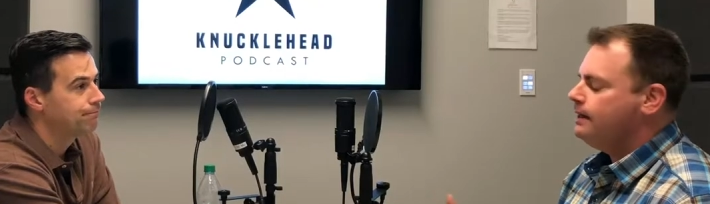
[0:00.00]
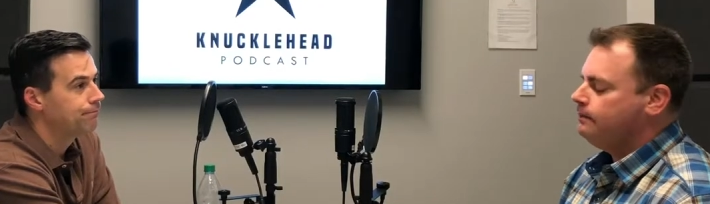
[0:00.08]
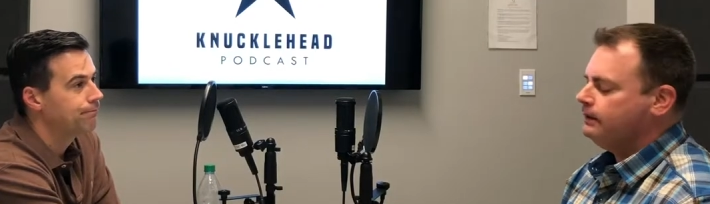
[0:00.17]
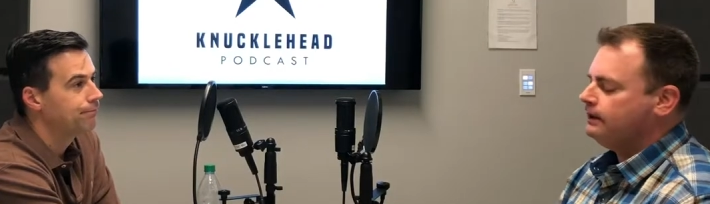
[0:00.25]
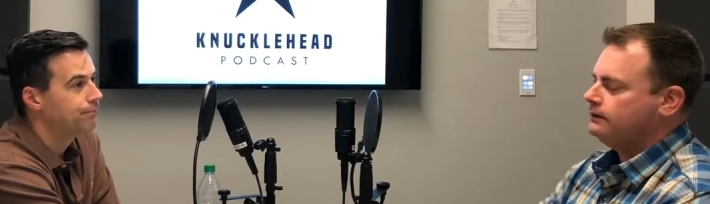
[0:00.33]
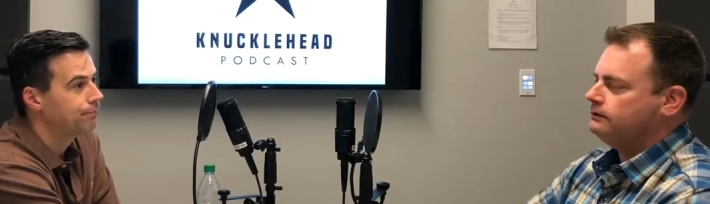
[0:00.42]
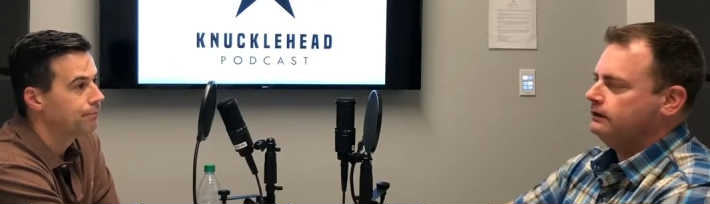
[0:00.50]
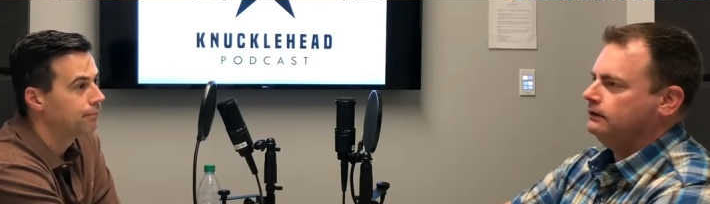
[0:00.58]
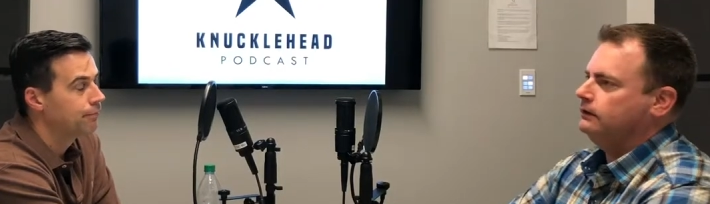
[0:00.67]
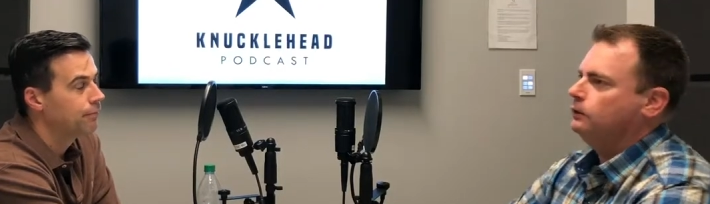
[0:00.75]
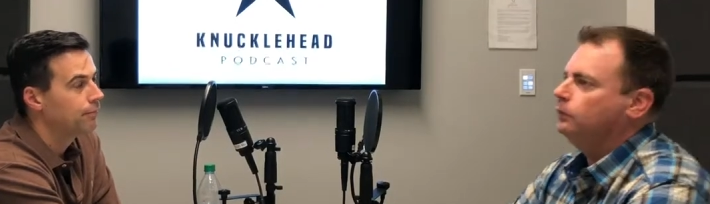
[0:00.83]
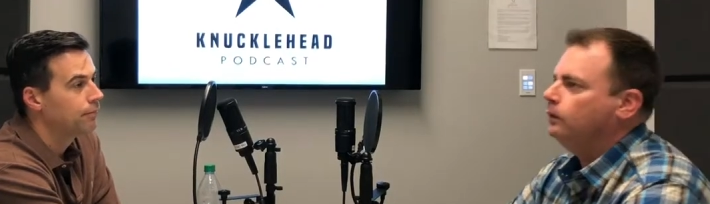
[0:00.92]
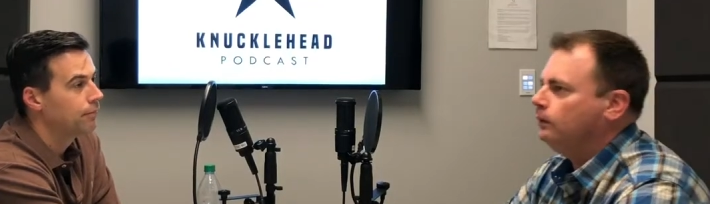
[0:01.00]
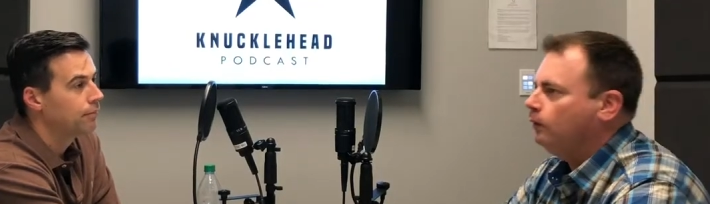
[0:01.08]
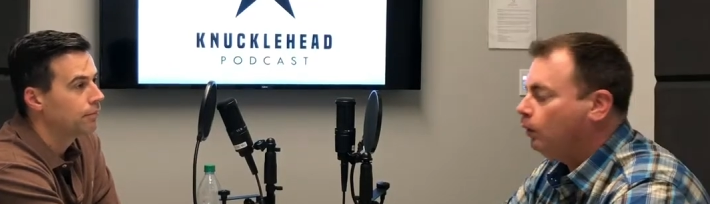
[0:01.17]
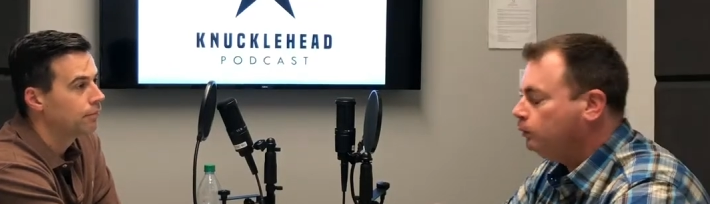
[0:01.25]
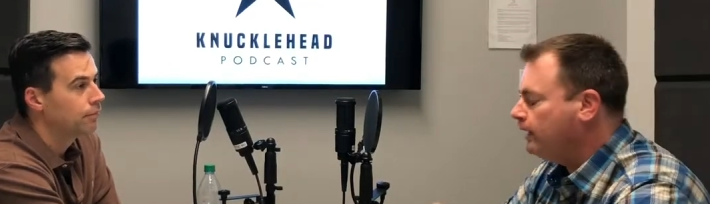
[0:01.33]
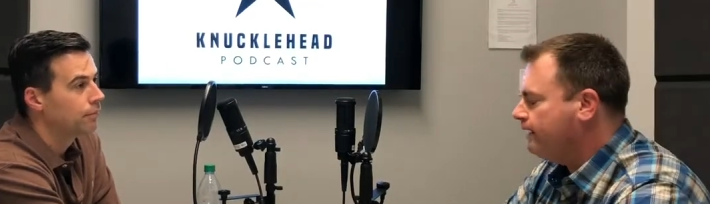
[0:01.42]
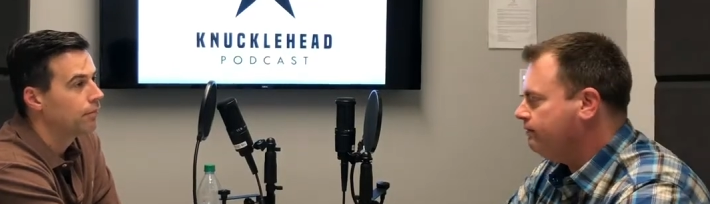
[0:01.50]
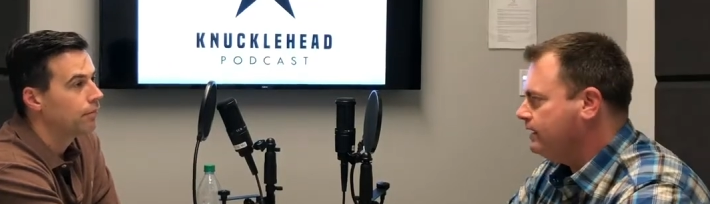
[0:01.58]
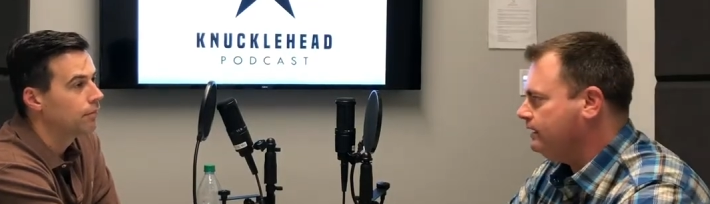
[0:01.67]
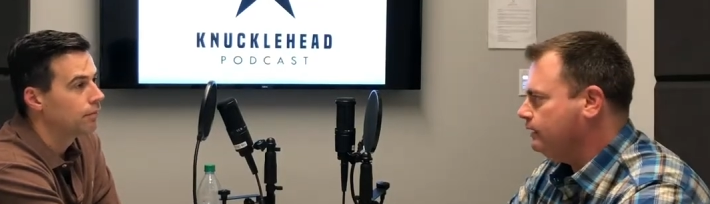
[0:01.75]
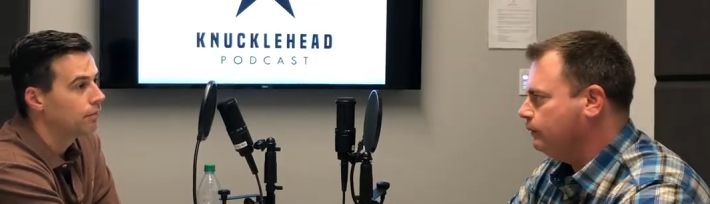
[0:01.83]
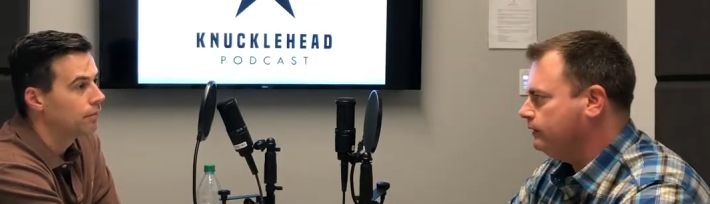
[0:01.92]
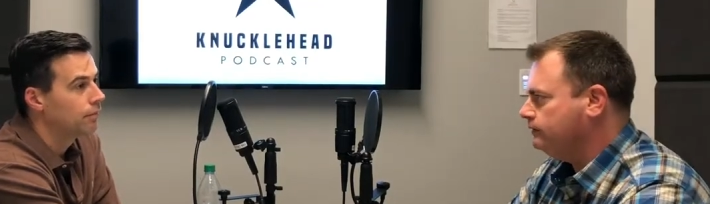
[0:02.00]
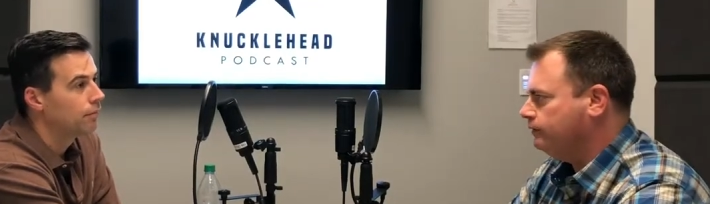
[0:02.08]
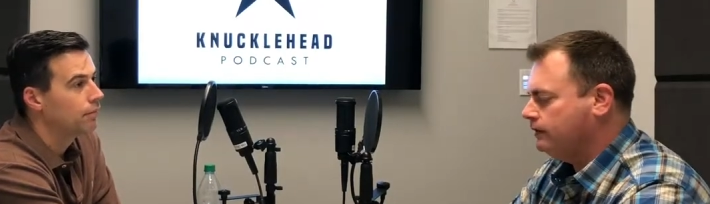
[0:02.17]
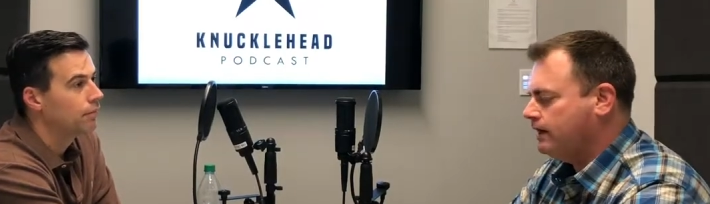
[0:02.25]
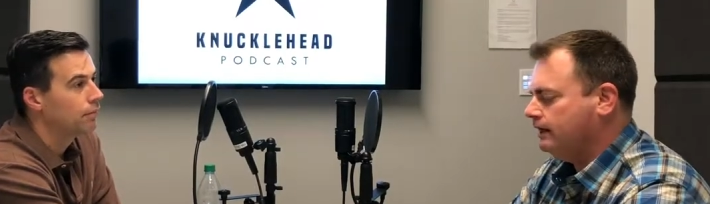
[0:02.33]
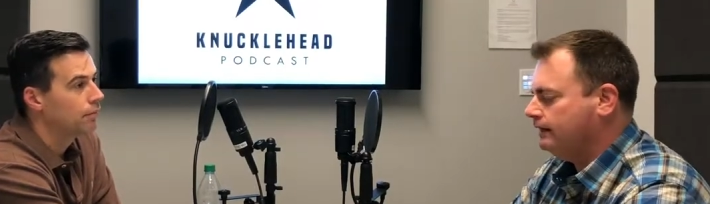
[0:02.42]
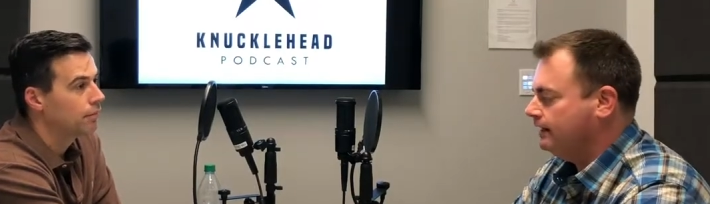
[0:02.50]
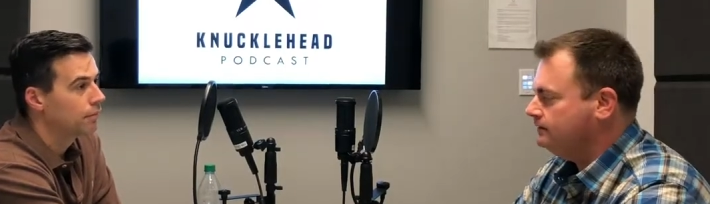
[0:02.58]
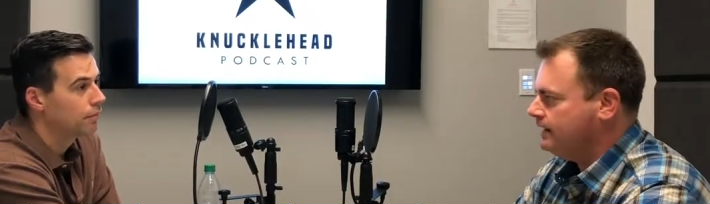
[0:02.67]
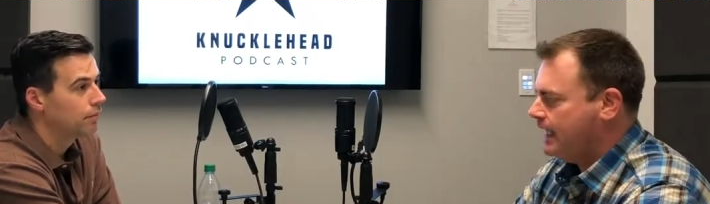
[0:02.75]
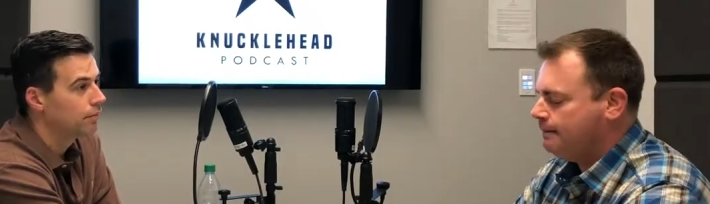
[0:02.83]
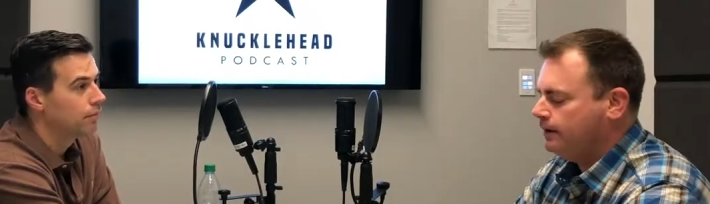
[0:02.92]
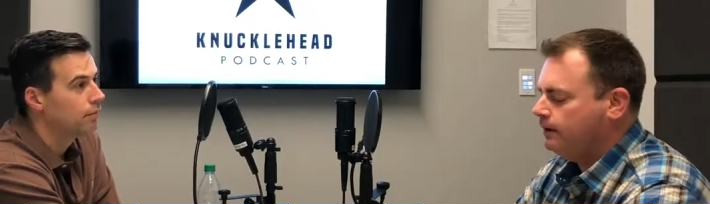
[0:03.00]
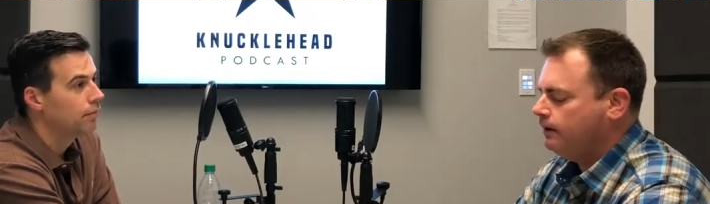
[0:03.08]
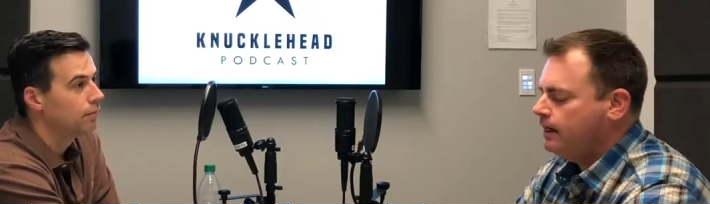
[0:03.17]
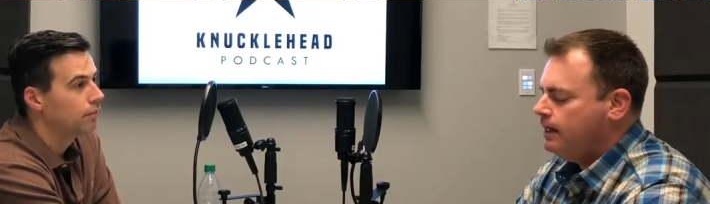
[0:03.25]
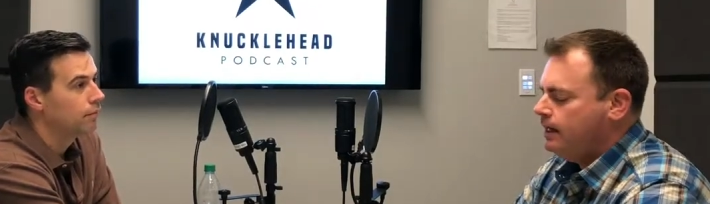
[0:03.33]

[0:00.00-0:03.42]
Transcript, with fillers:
Speaker 1: because the old way of thinking was if you're not in guns and ammo,